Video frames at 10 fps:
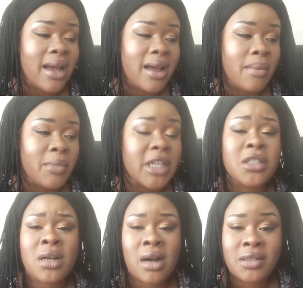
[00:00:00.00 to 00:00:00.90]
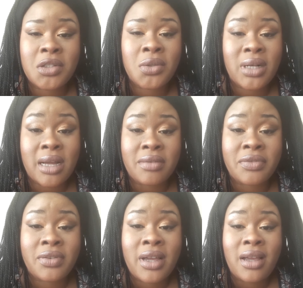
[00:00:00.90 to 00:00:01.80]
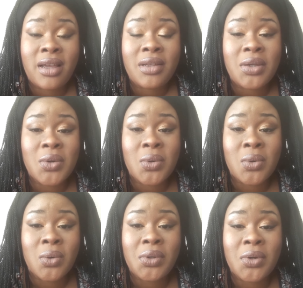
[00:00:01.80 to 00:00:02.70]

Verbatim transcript: um it's hard to love your